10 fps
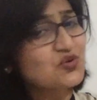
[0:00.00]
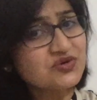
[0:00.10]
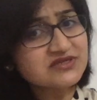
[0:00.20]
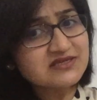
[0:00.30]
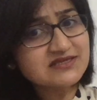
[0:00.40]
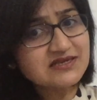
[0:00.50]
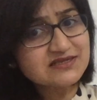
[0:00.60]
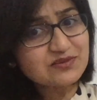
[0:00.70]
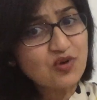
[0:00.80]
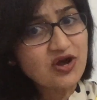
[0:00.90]
notice a
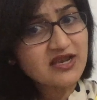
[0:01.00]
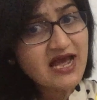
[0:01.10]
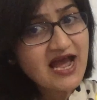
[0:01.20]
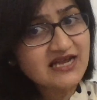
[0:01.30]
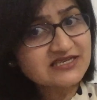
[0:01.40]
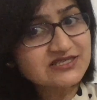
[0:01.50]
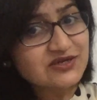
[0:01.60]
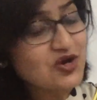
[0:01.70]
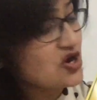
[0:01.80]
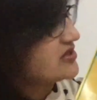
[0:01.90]
small ant
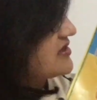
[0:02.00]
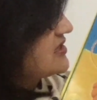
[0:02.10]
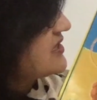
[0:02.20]
on the